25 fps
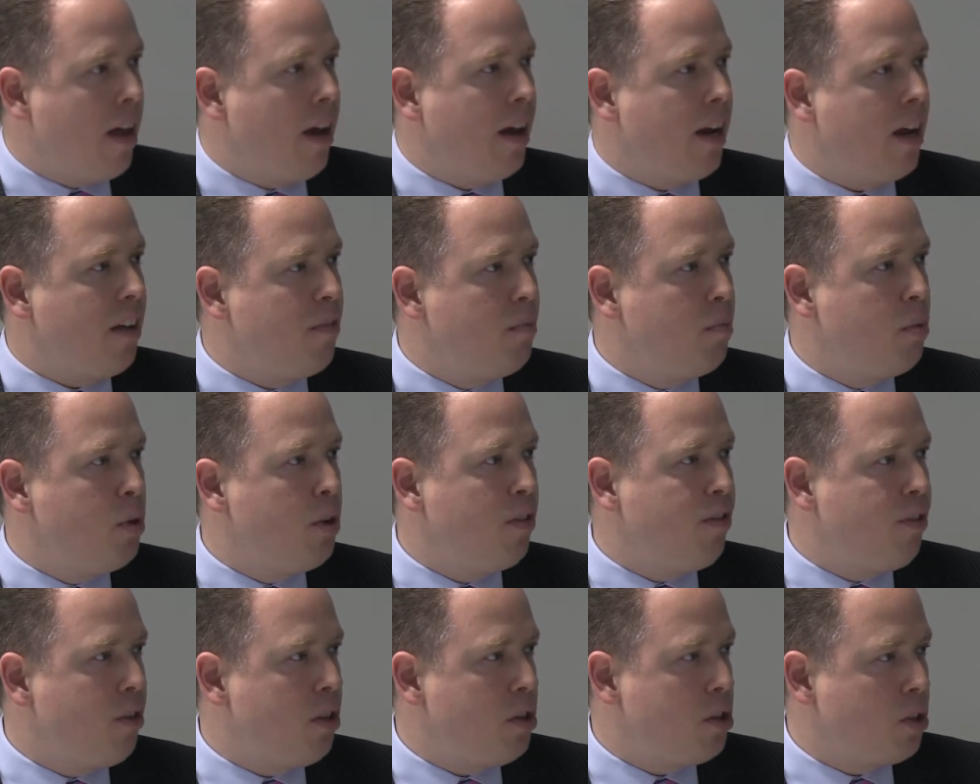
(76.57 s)
And I've
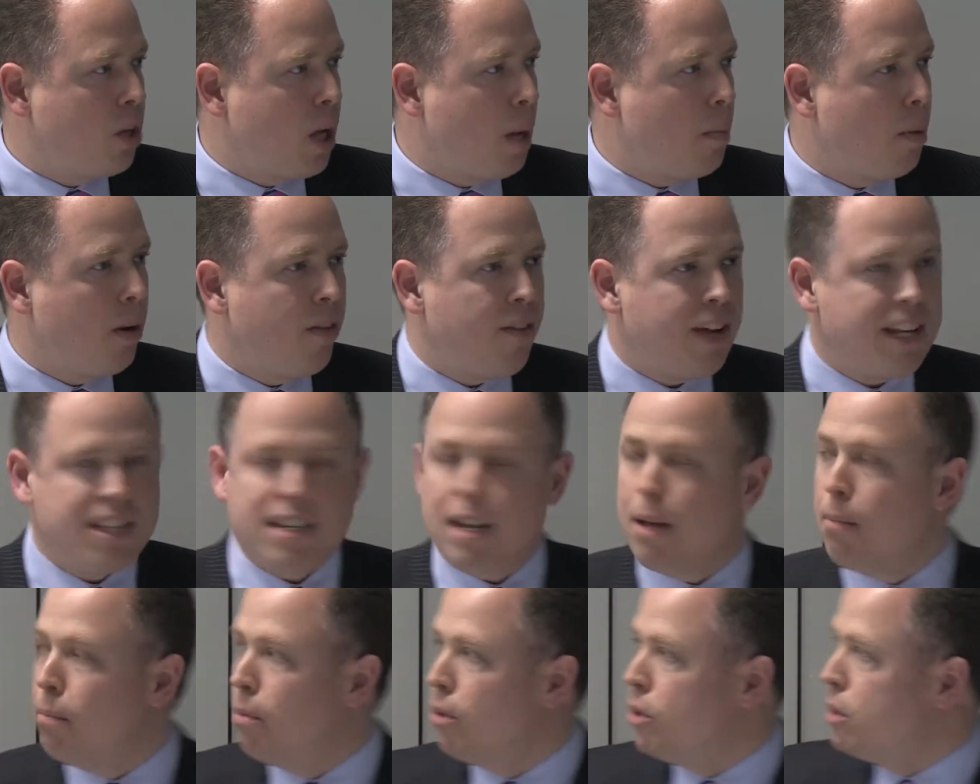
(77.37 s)
put a couple of
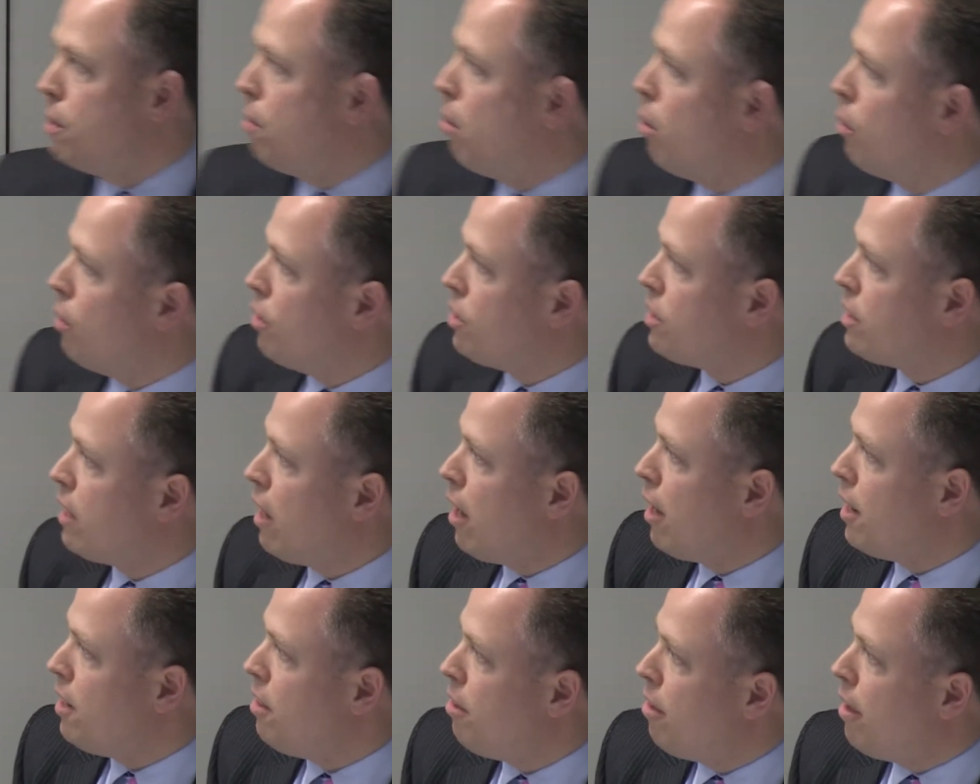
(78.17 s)
examples upon the
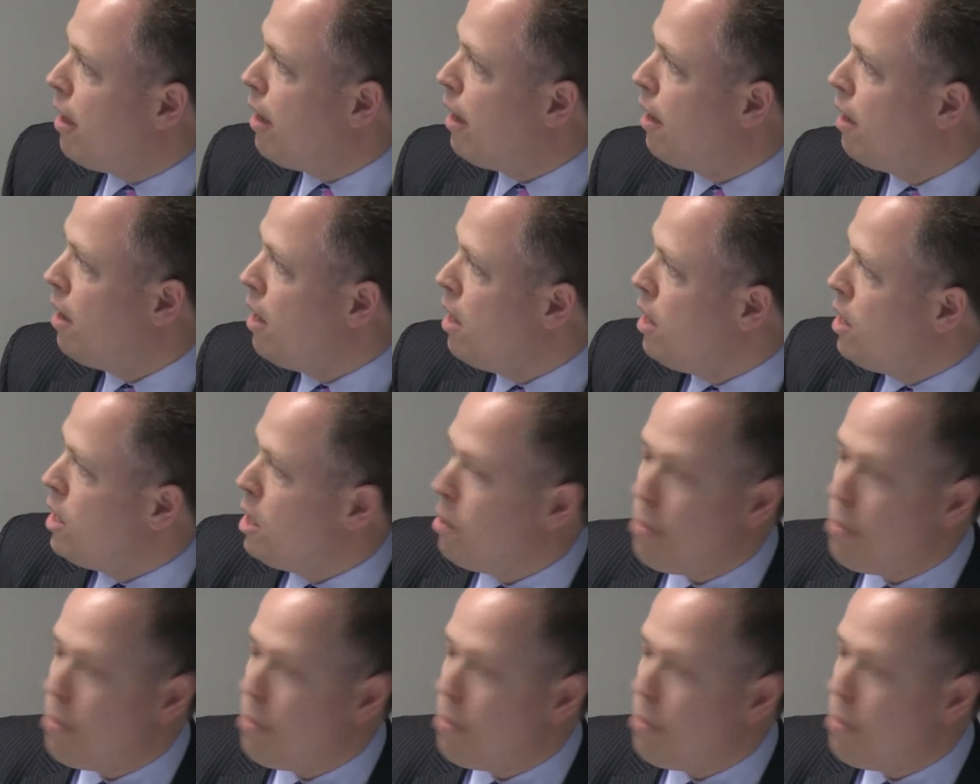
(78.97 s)
slide there.